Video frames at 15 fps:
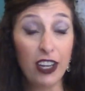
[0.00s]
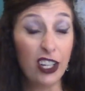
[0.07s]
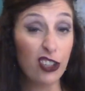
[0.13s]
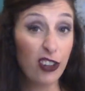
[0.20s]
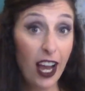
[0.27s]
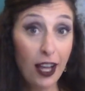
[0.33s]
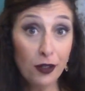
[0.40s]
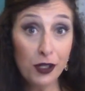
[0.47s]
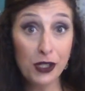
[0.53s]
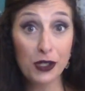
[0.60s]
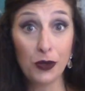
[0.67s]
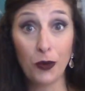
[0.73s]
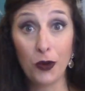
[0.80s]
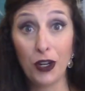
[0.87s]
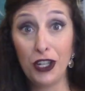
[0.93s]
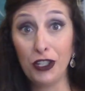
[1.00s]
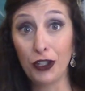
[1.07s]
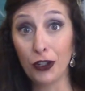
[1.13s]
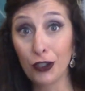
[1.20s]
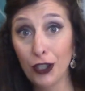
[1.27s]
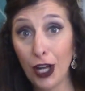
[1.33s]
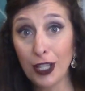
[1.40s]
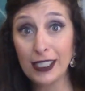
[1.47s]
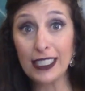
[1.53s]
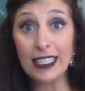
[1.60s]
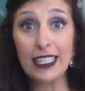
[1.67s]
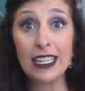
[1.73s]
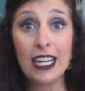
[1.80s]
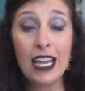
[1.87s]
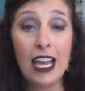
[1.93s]
in your house or in your
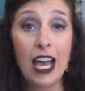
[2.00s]
closet